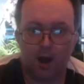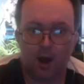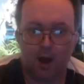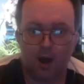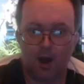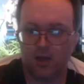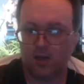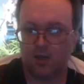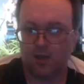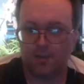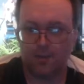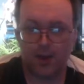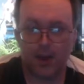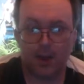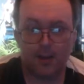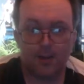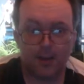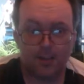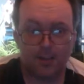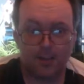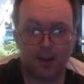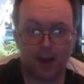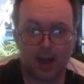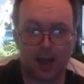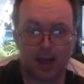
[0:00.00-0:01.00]
That's a
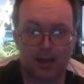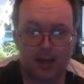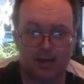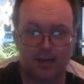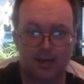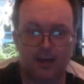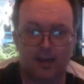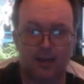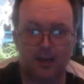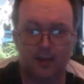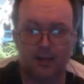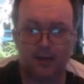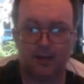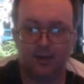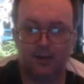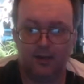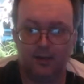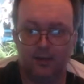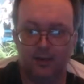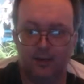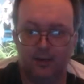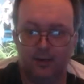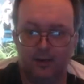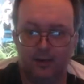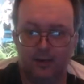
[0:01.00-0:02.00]
baby platy.
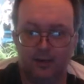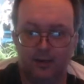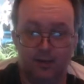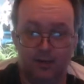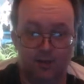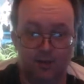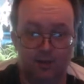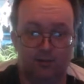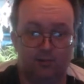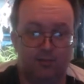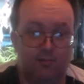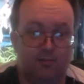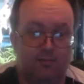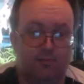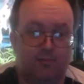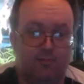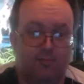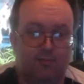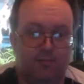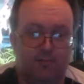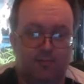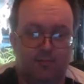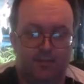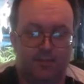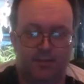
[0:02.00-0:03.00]
Because it's
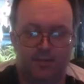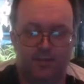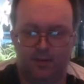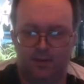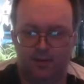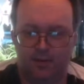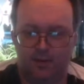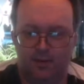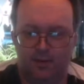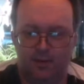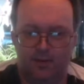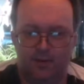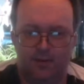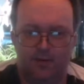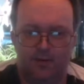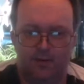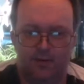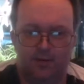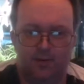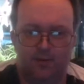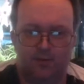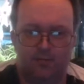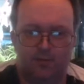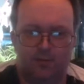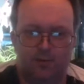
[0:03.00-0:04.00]

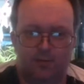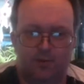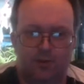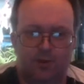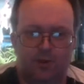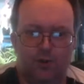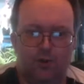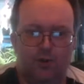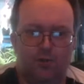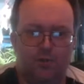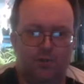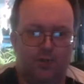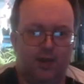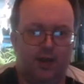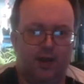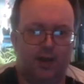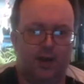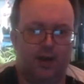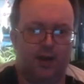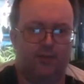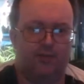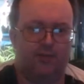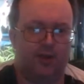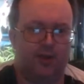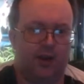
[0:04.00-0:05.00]
just big
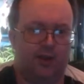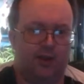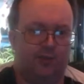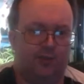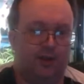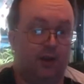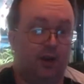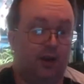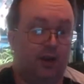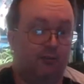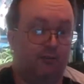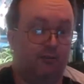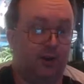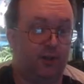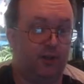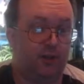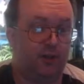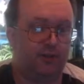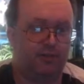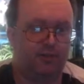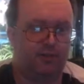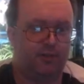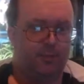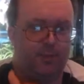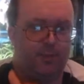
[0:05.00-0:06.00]
enough to have the
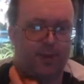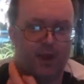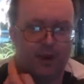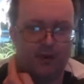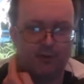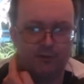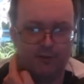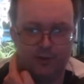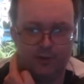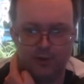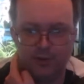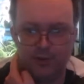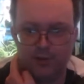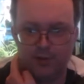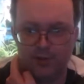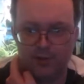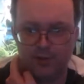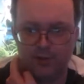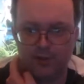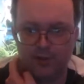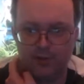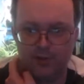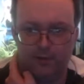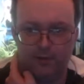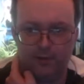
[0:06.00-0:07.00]
coloration of the parents.
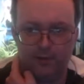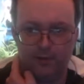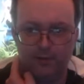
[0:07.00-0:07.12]
So